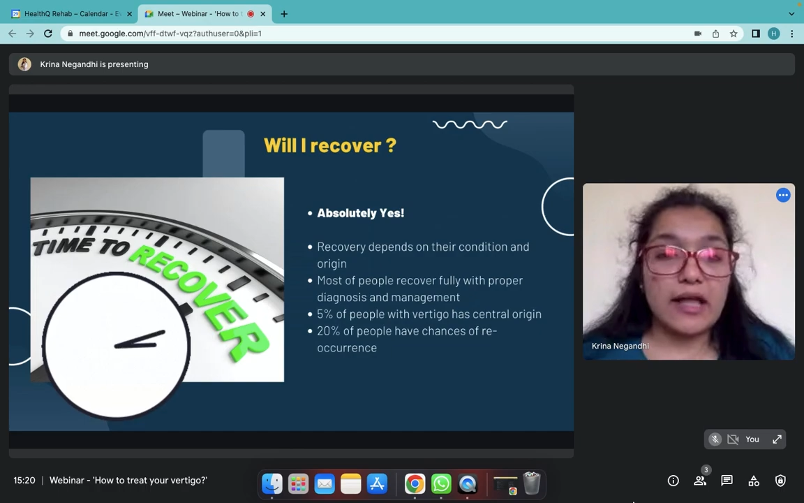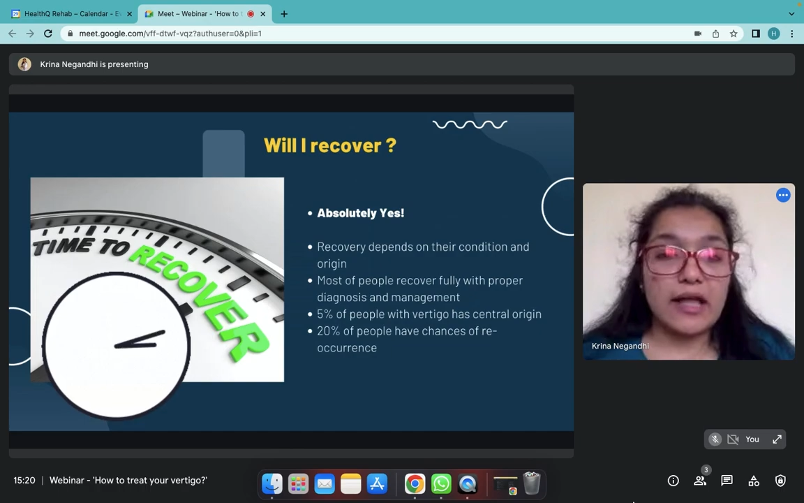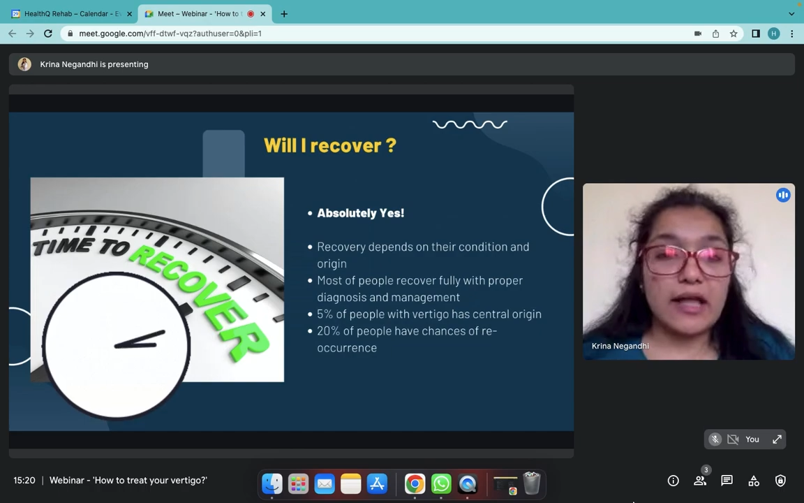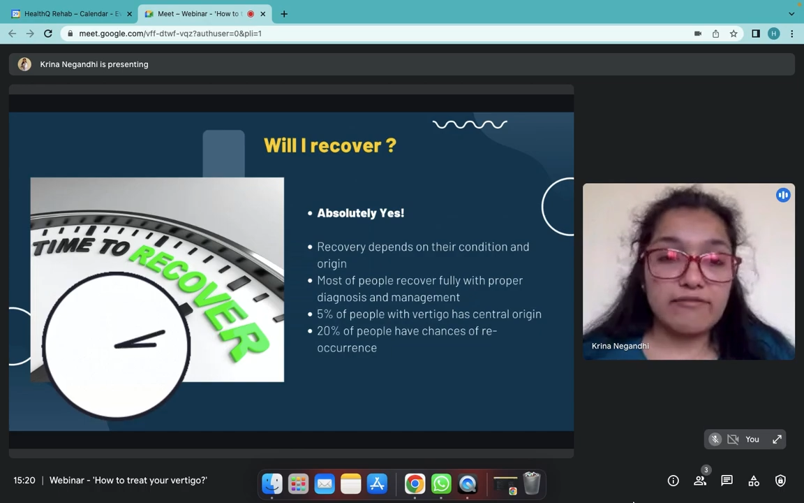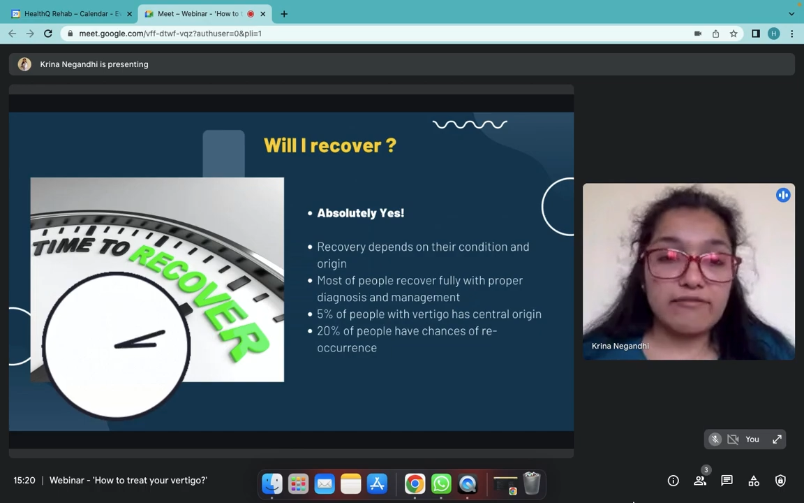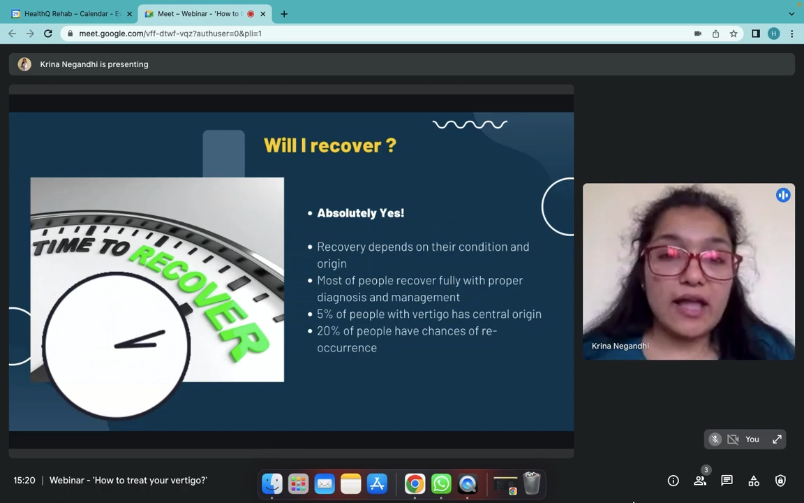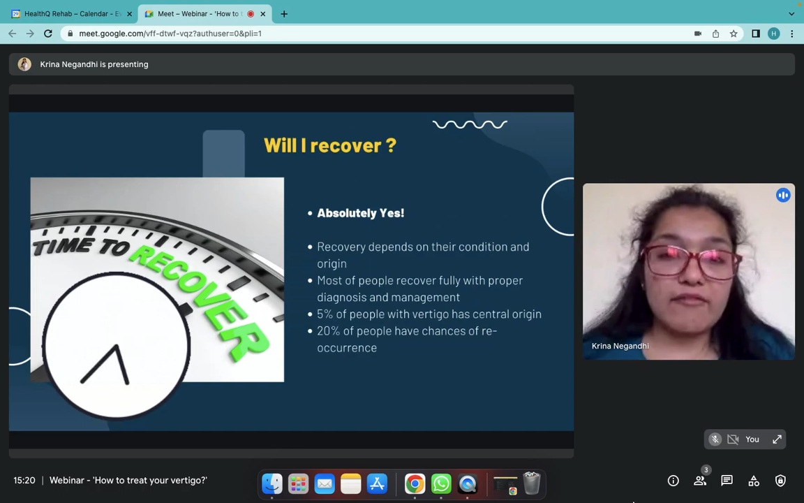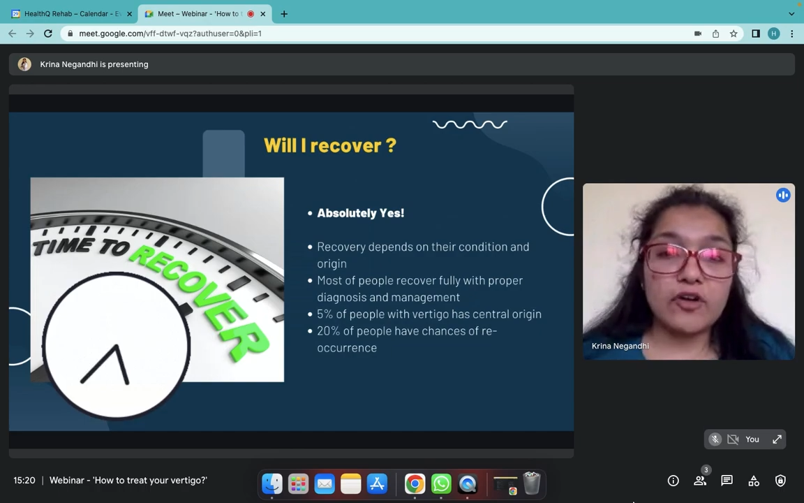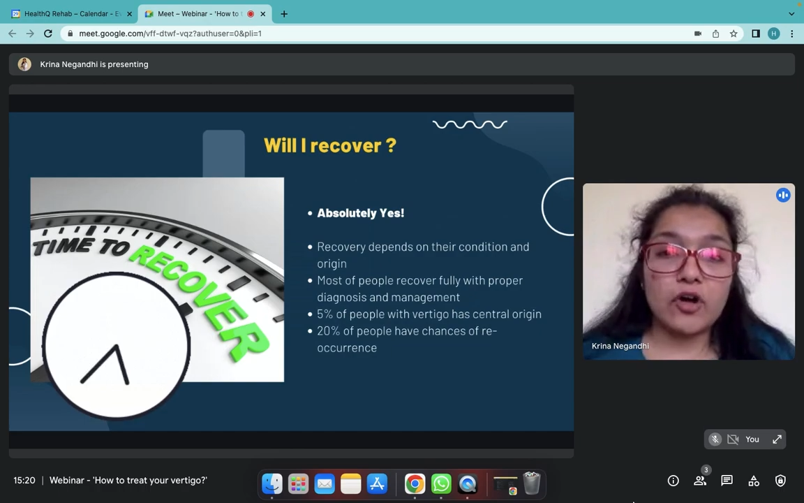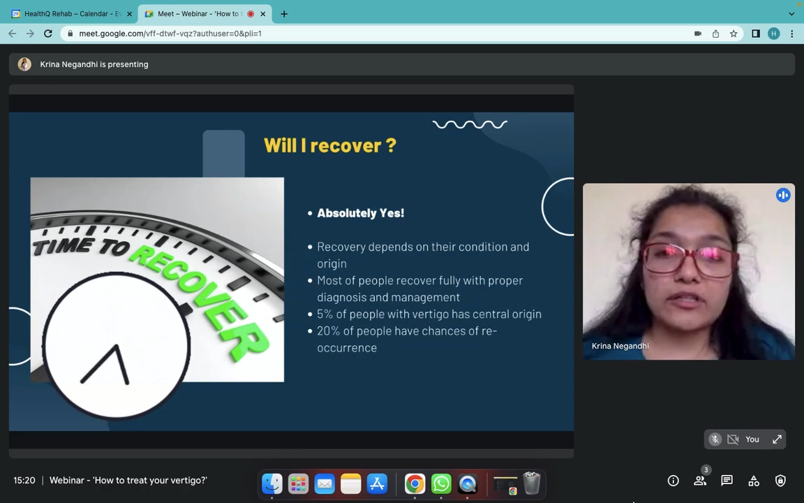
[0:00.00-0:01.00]
if I
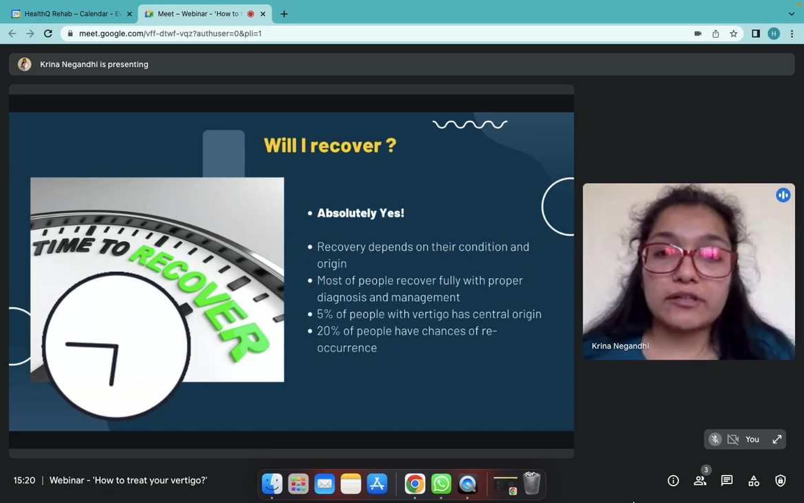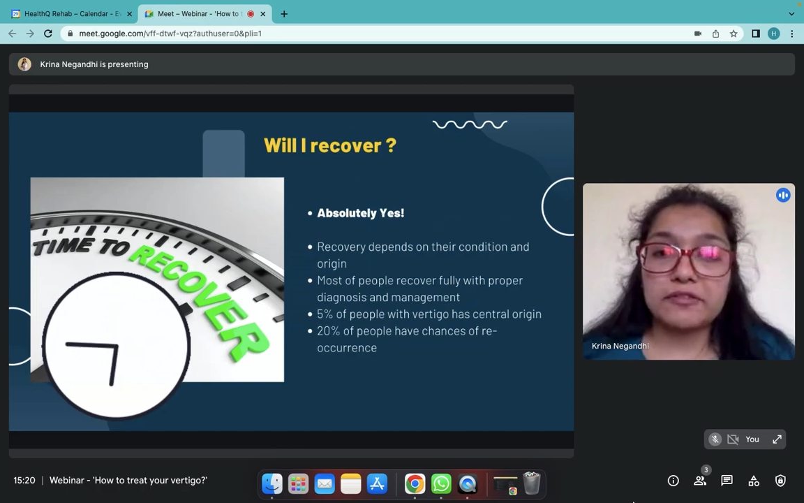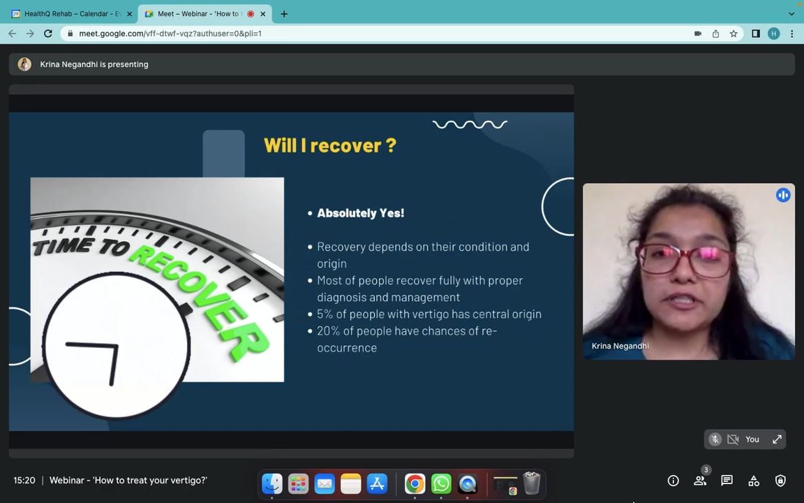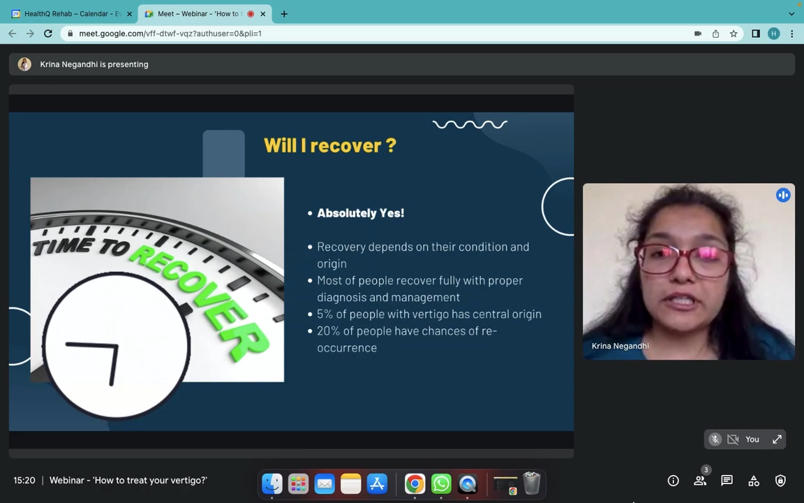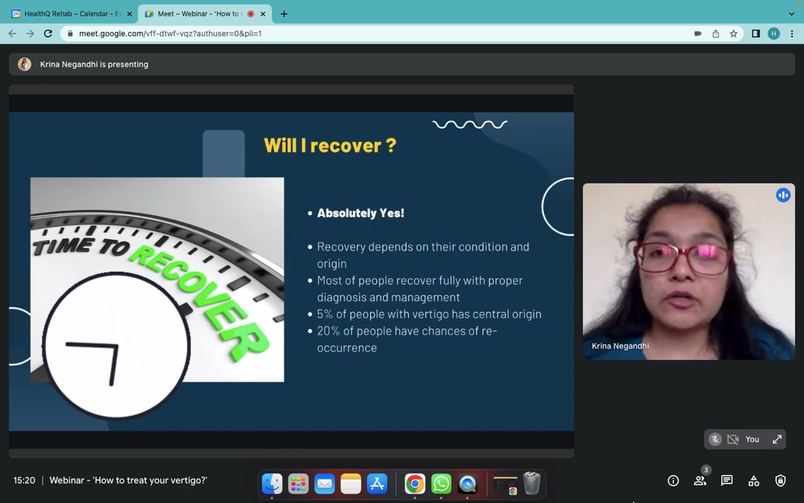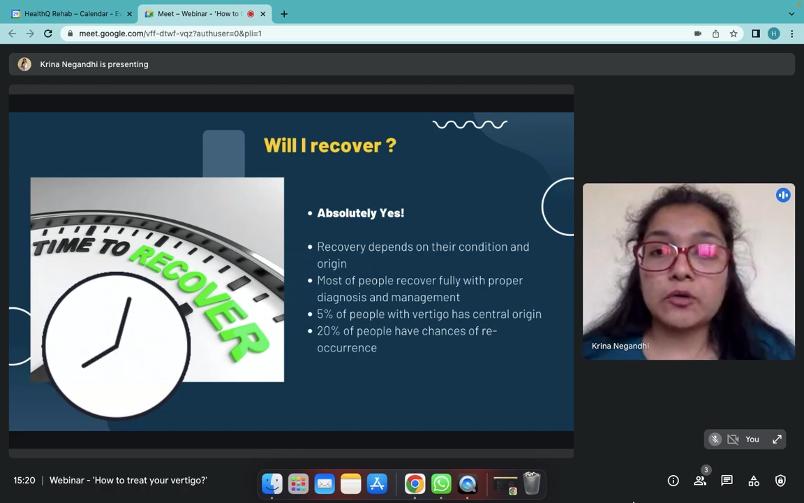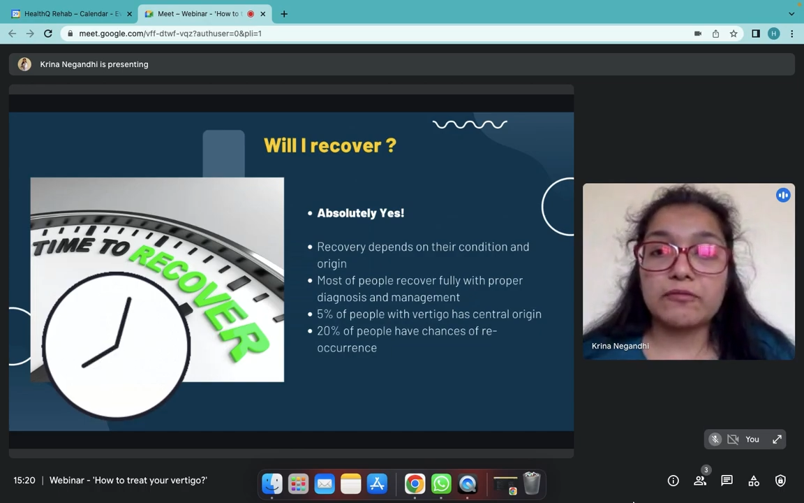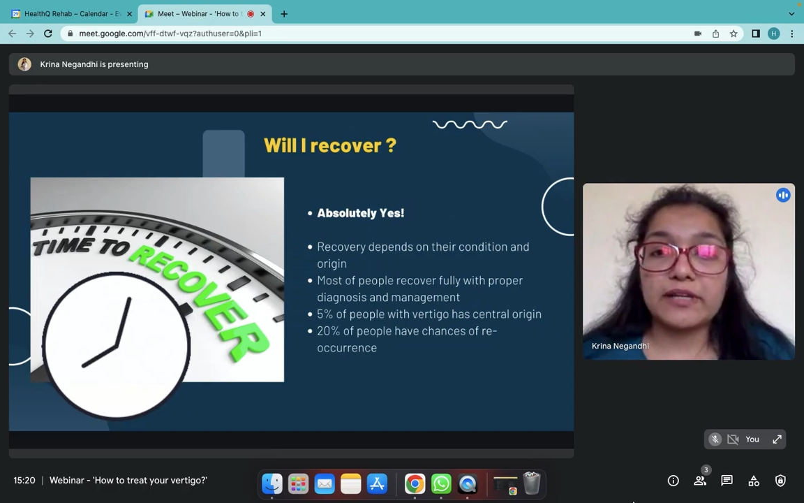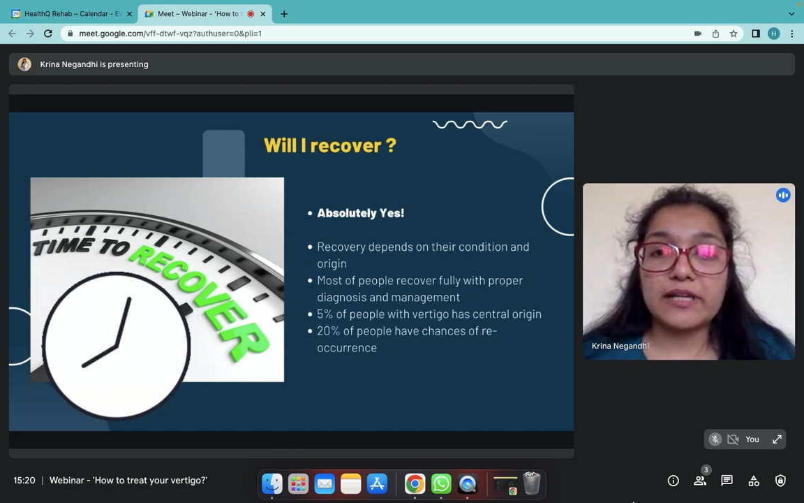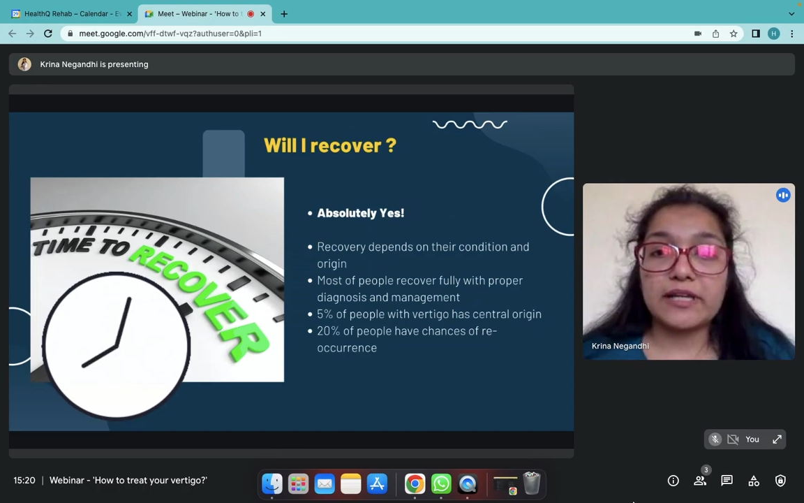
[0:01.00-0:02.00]
have got the vertigo,
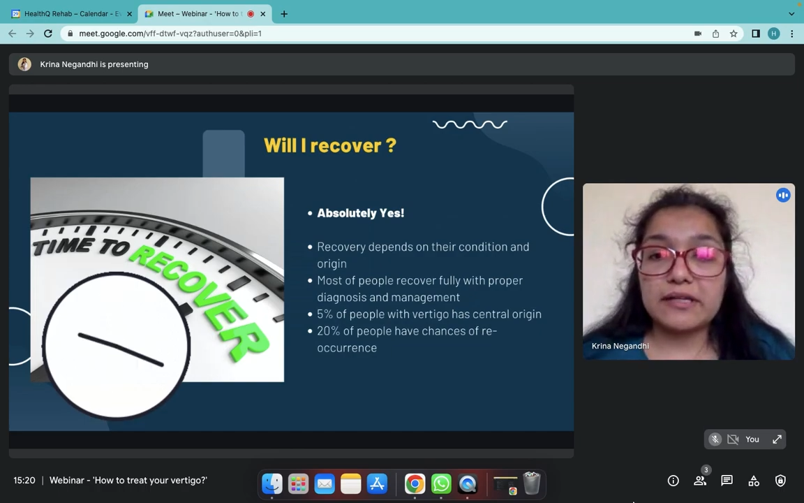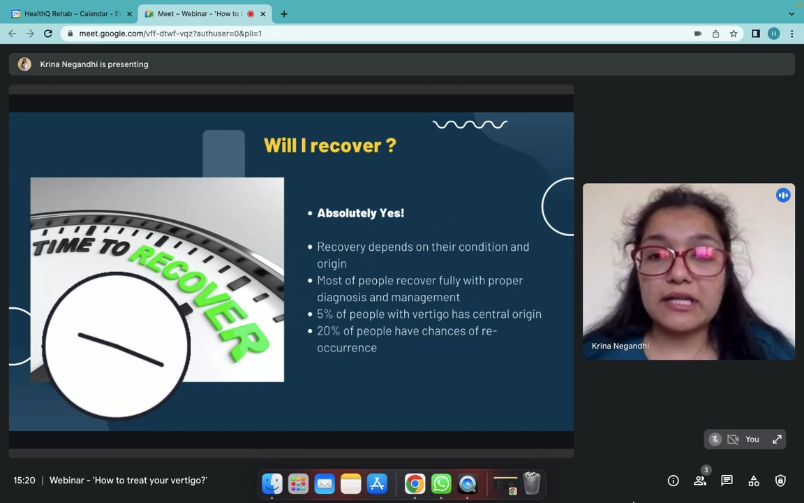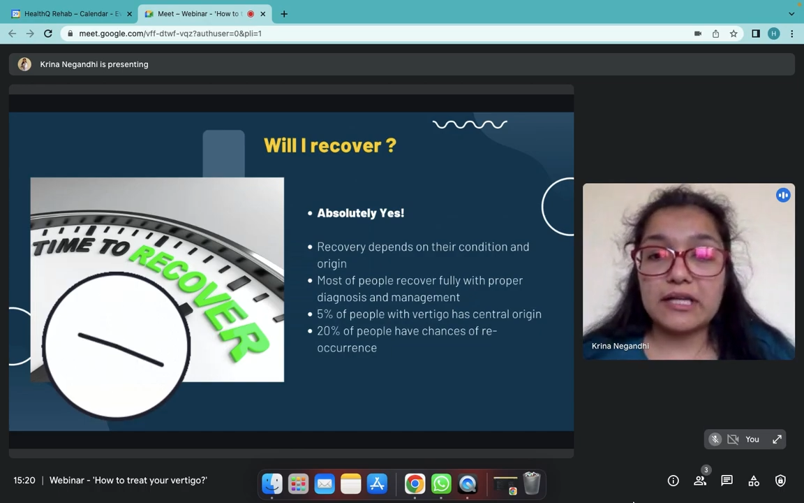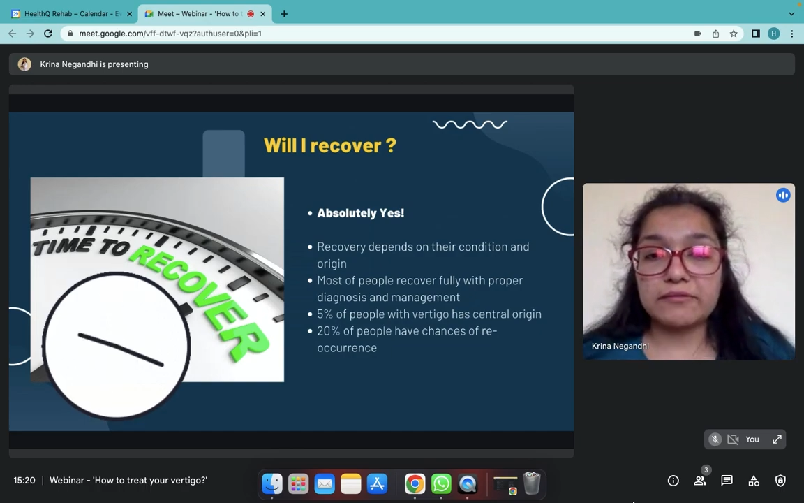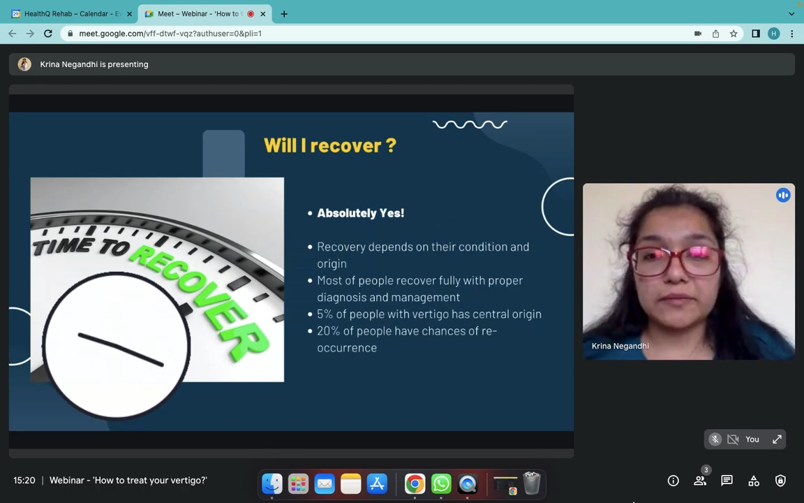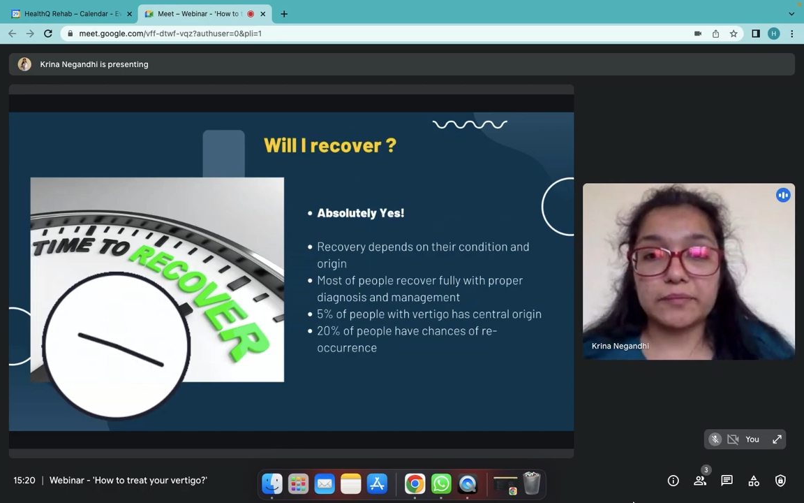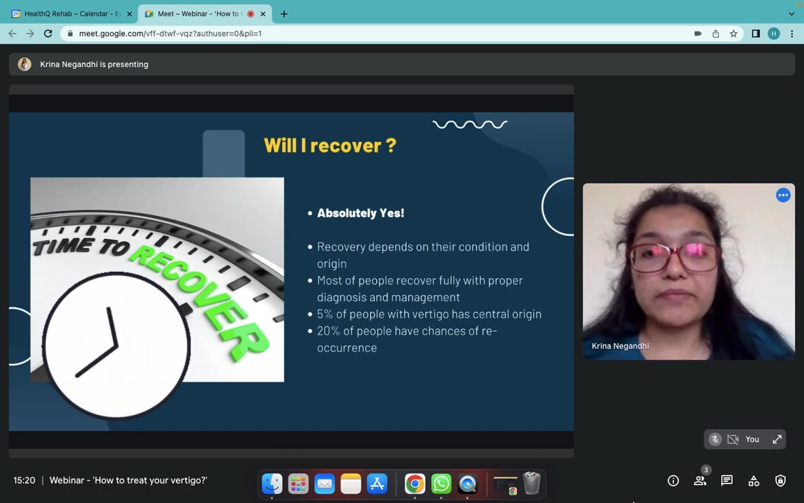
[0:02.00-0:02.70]
will I recover?